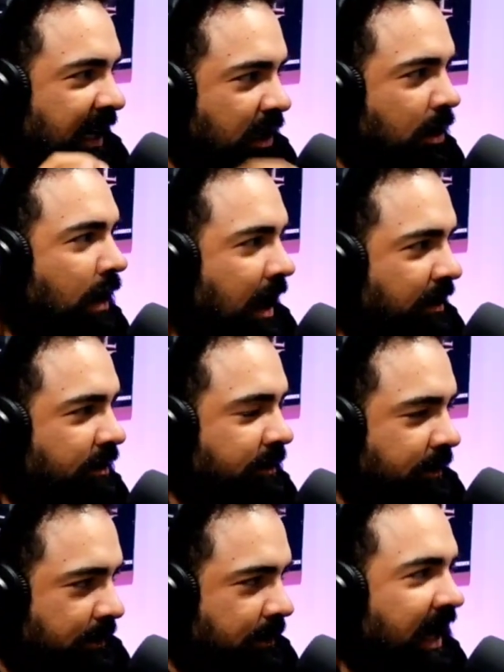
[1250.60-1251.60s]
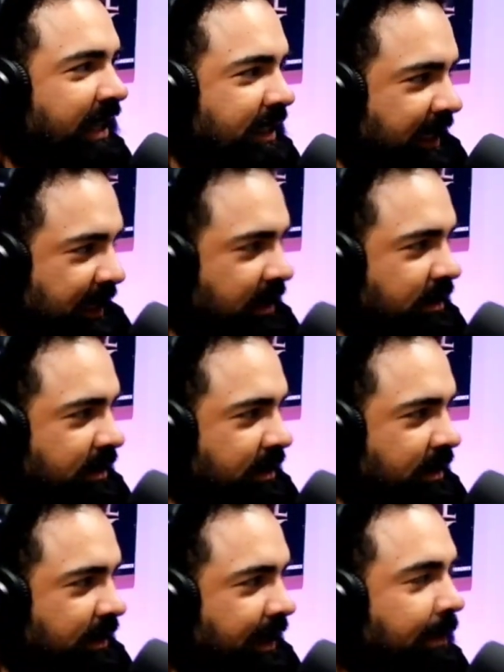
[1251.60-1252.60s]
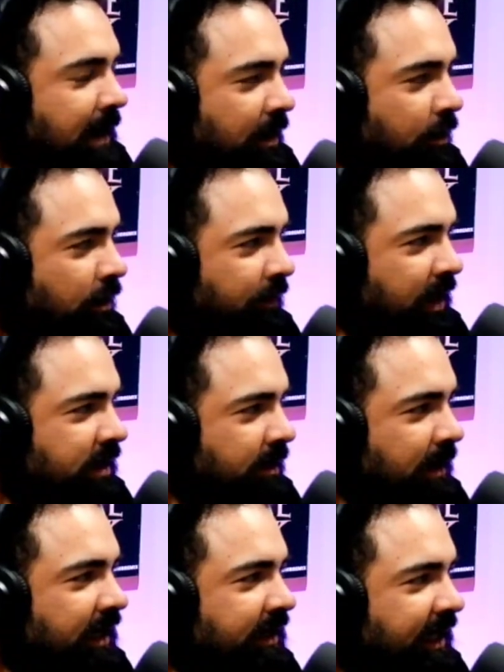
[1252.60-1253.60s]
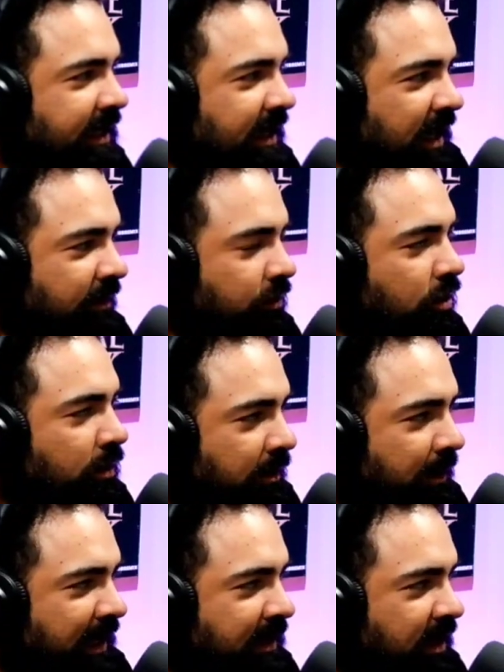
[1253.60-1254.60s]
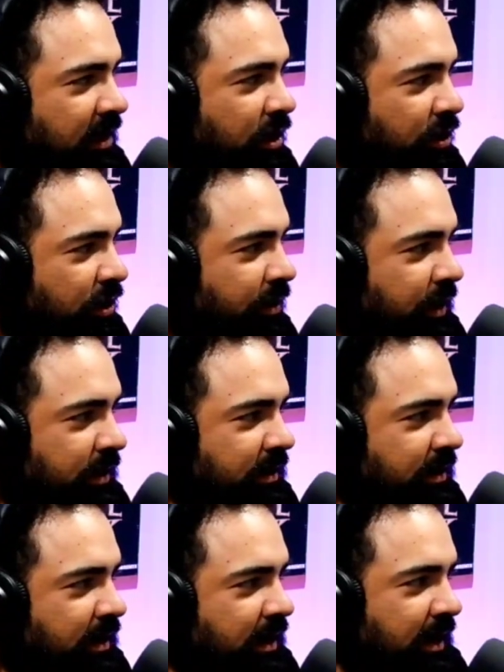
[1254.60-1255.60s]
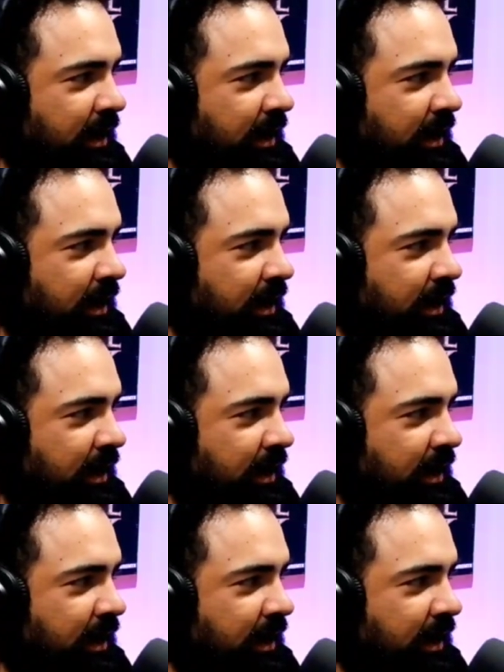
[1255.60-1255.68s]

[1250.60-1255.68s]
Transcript: I'd go out. Mexicans, like my core friends are Mexicans, and I have a group of Mexican Hondurans.